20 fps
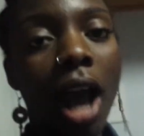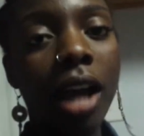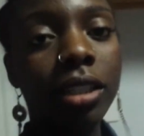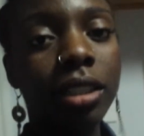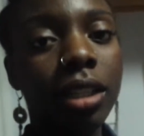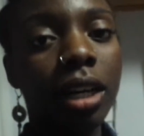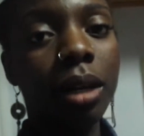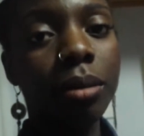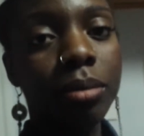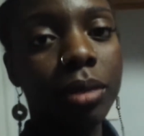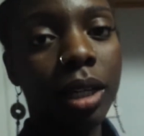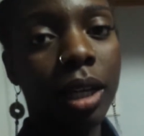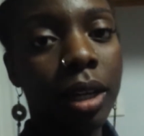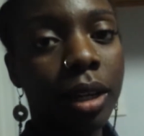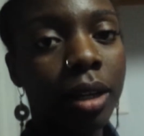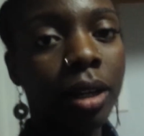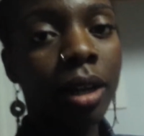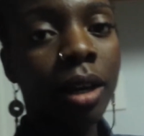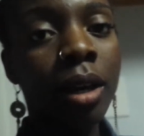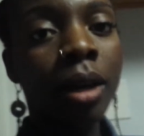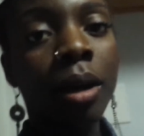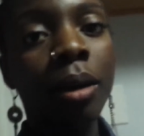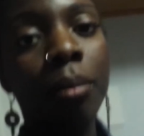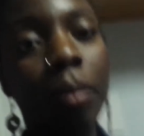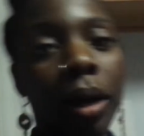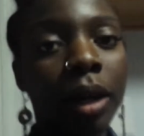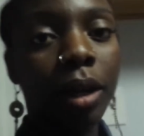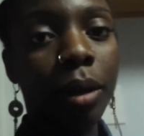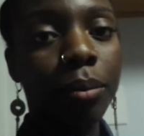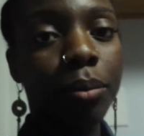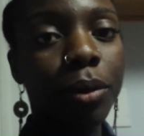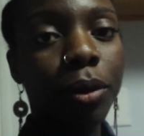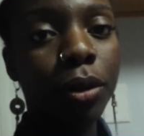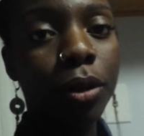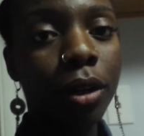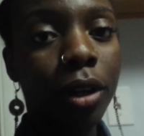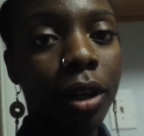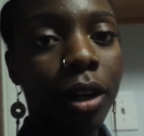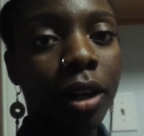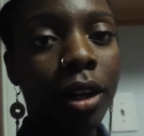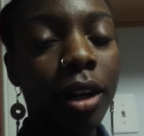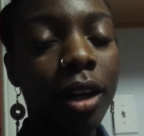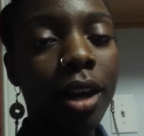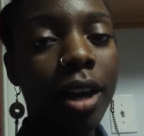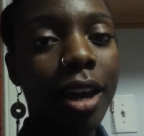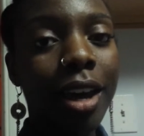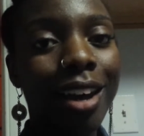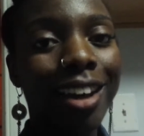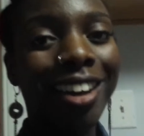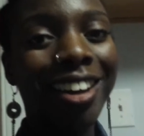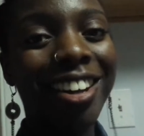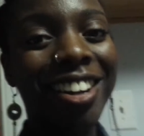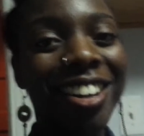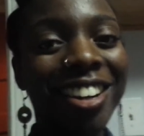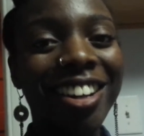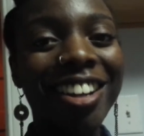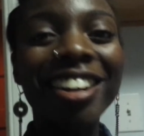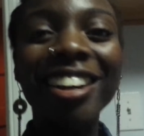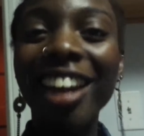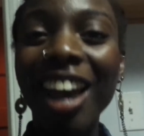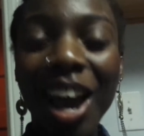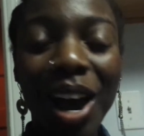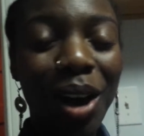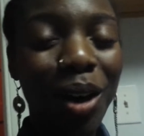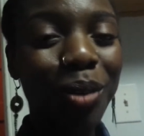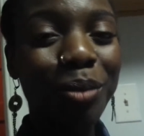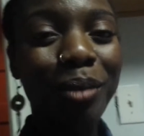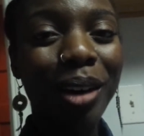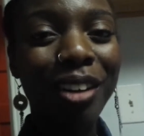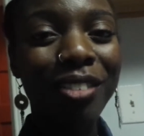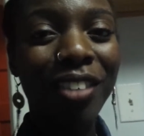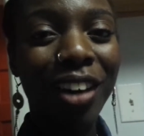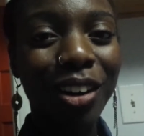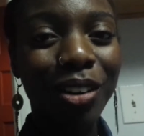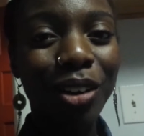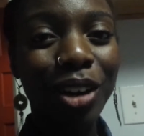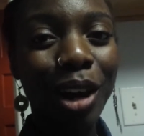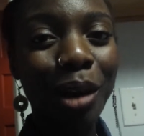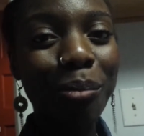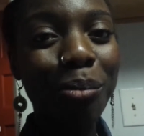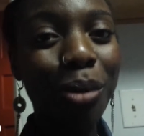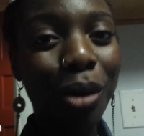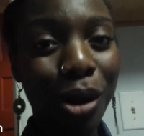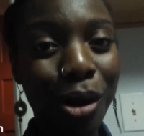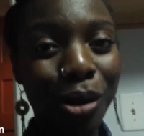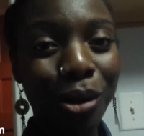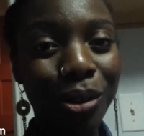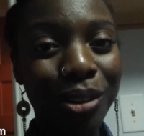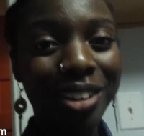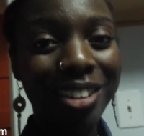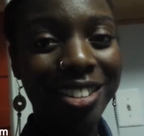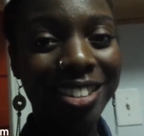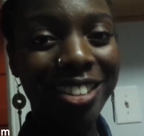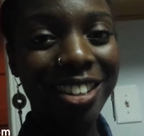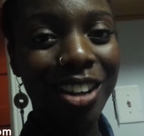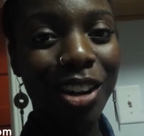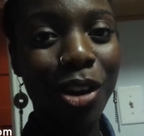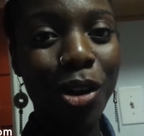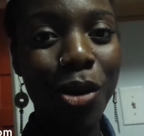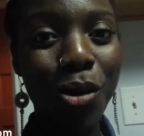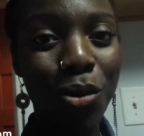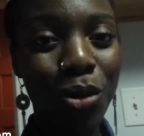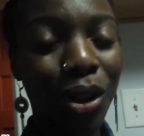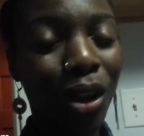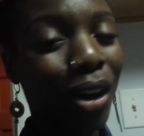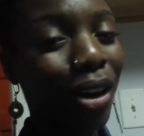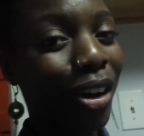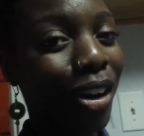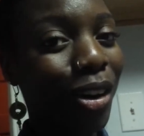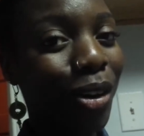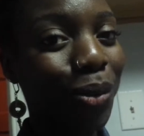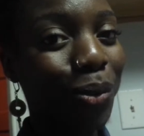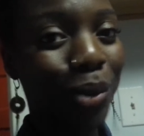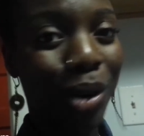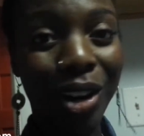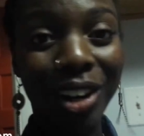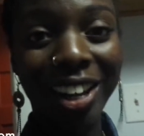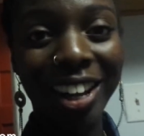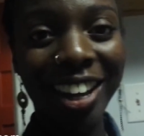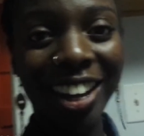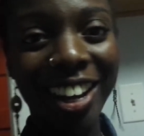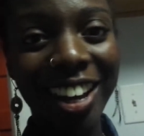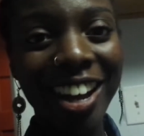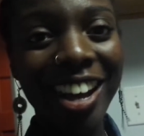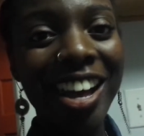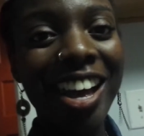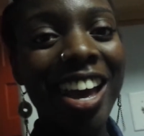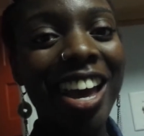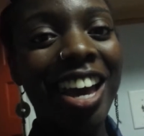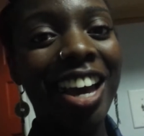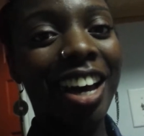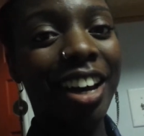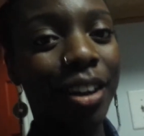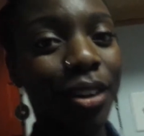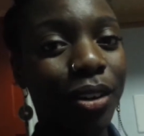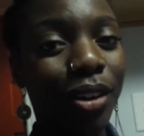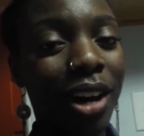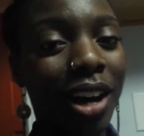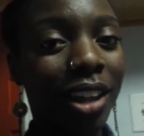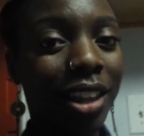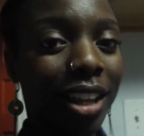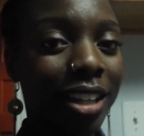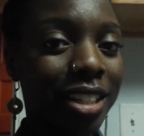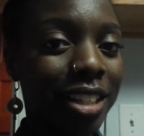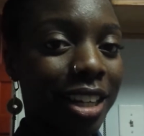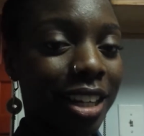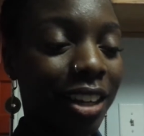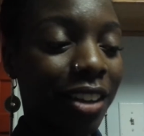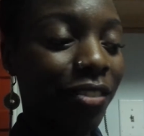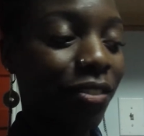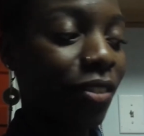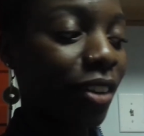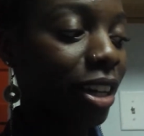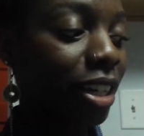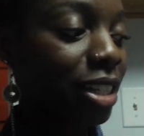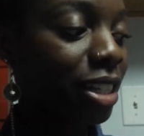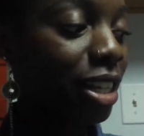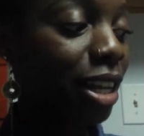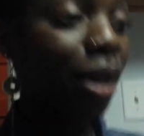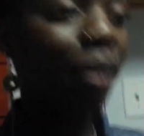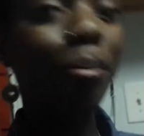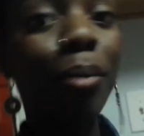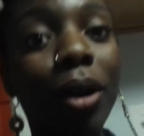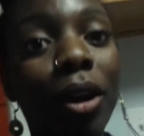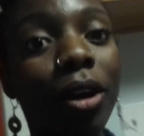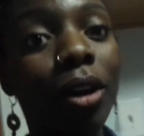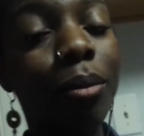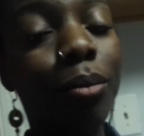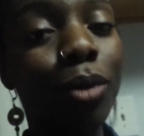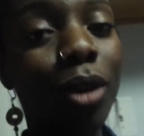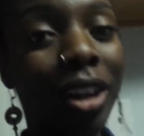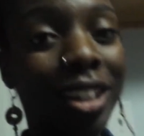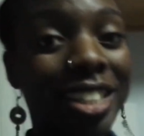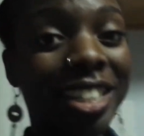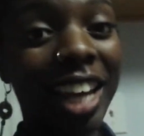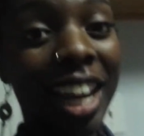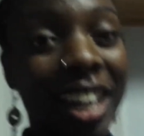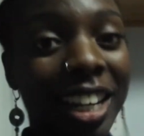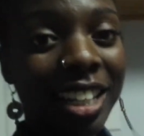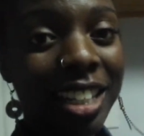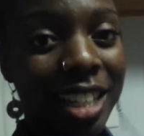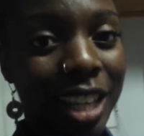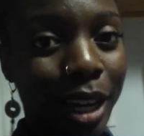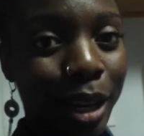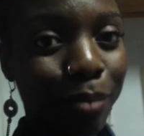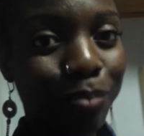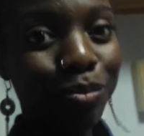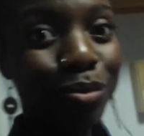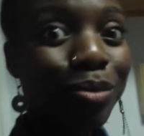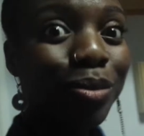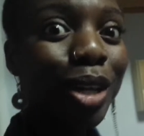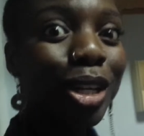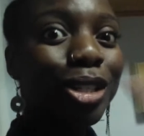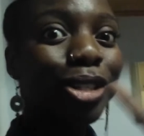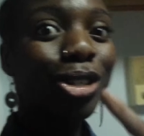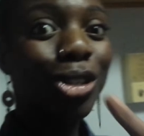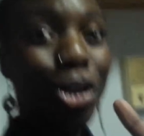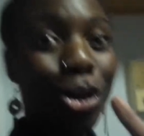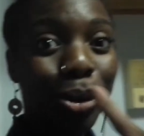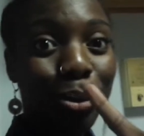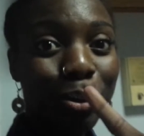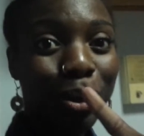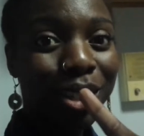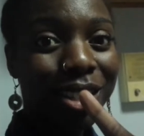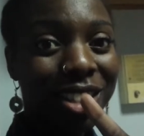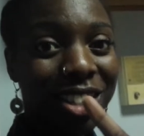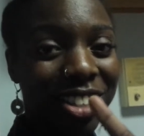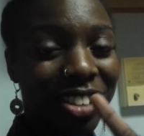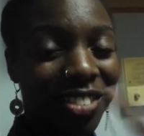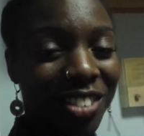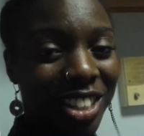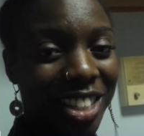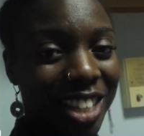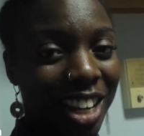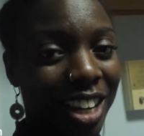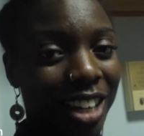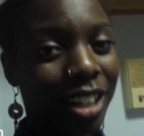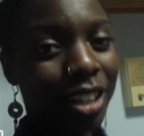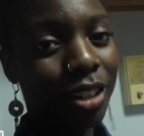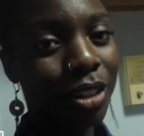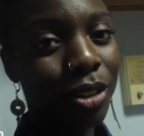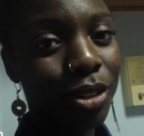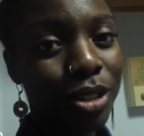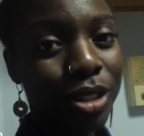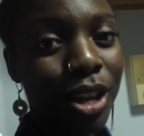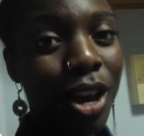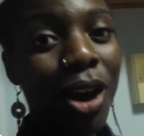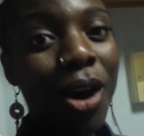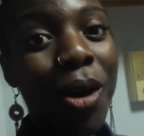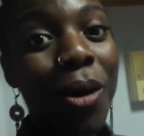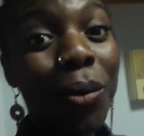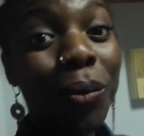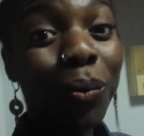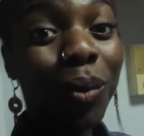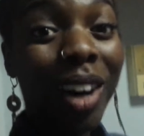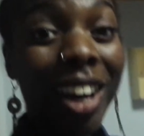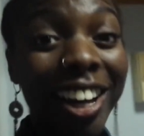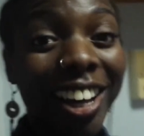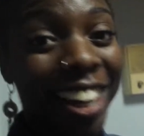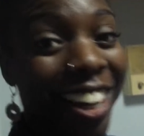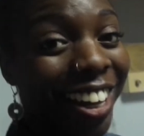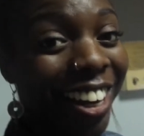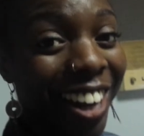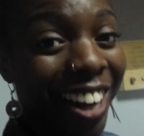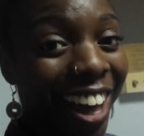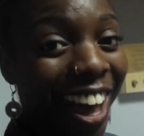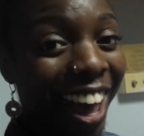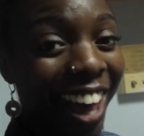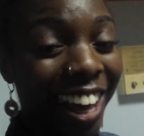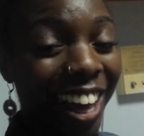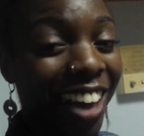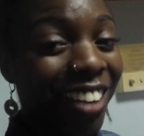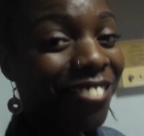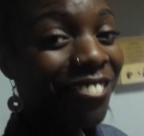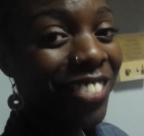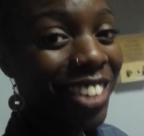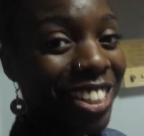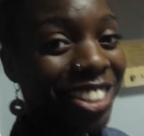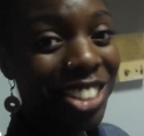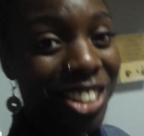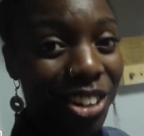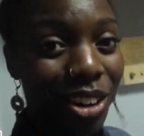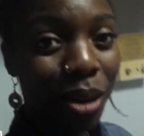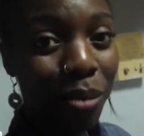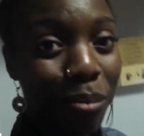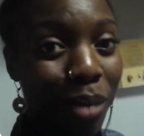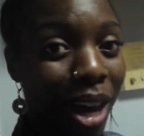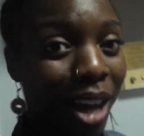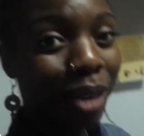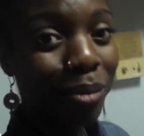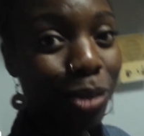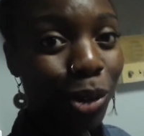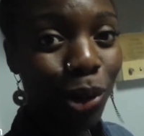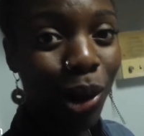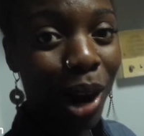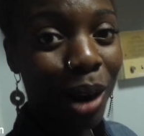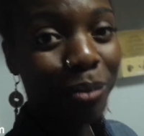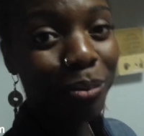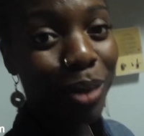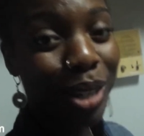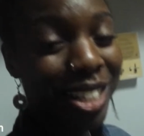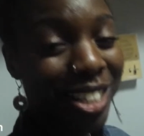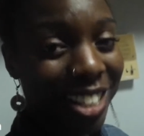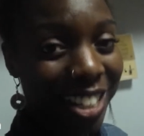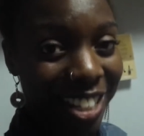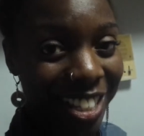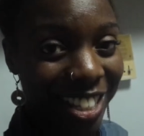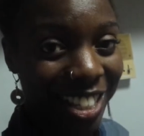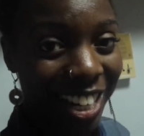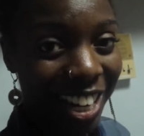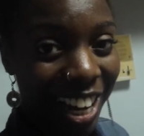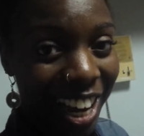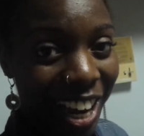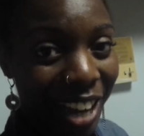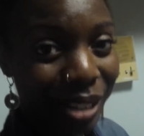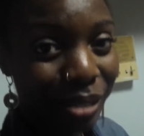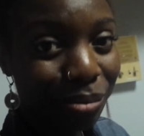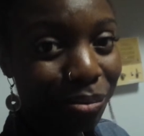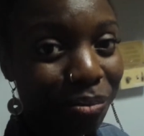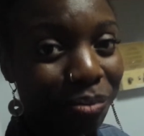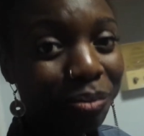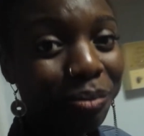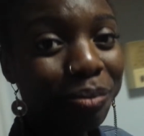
I had to update my computer, and now my Final Cut Pro is no longer working. I don't know how that's gonna get fixed, but on a more exciting tip, two pieces of exciting news. One, I got featured on Madame Noir Business today.